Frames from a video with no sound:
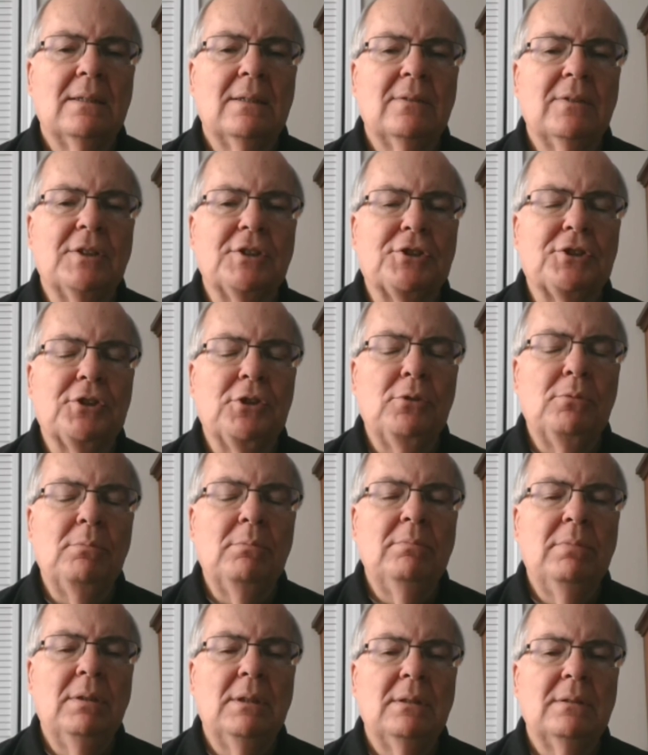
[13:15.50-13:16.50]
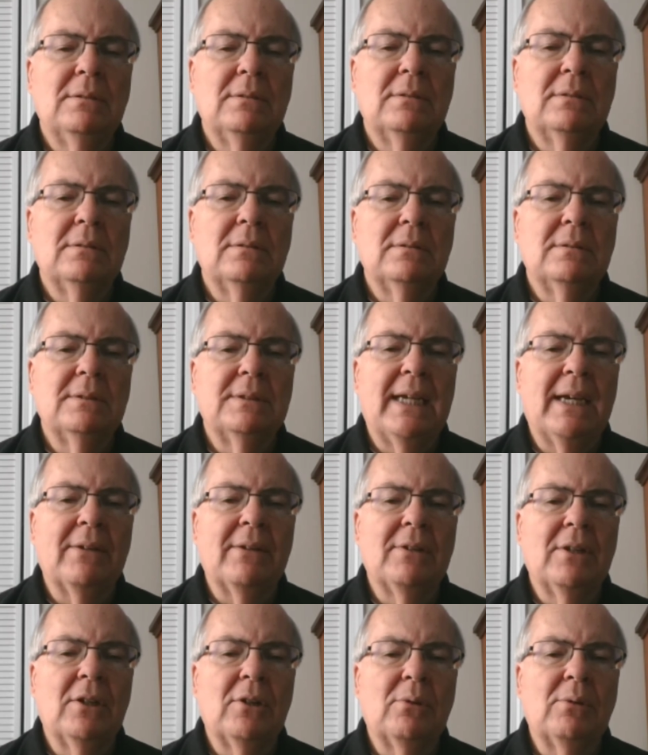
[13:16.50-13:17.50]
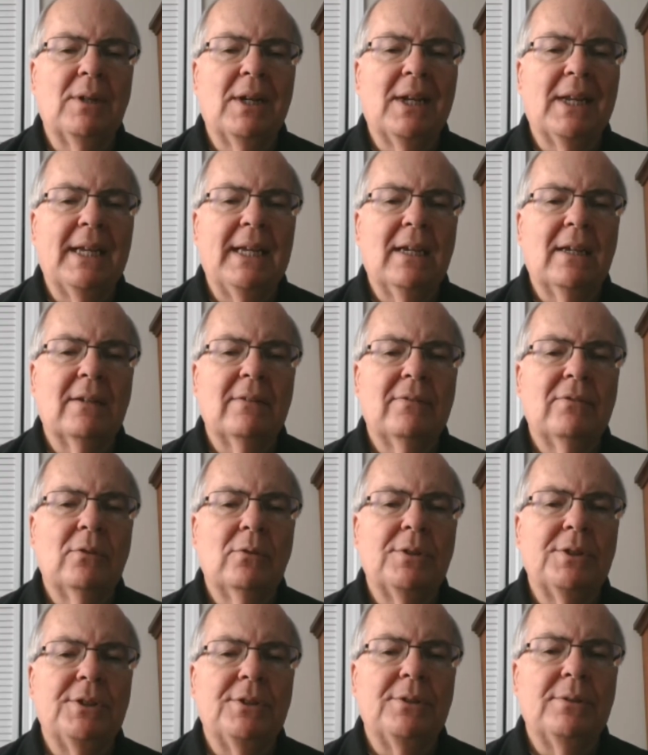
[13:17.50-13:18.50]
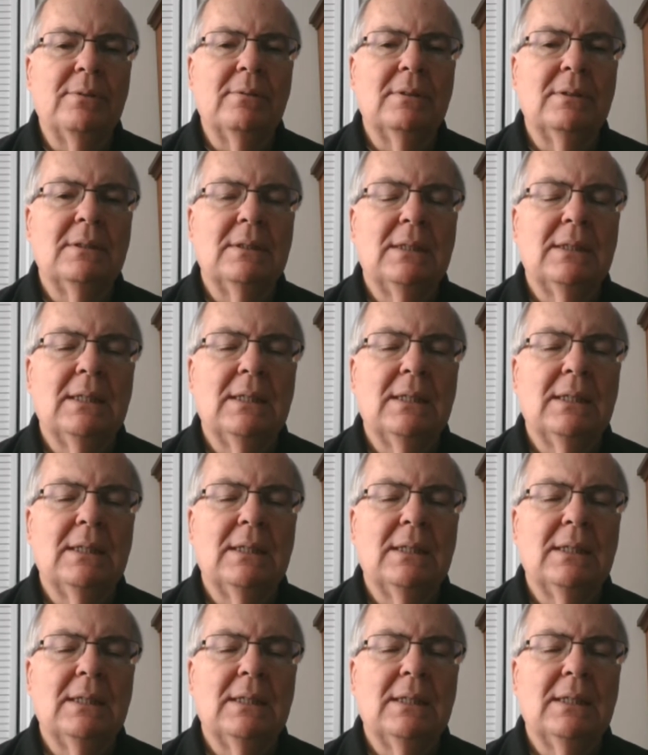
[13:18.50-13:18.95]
the Zoom download link for you.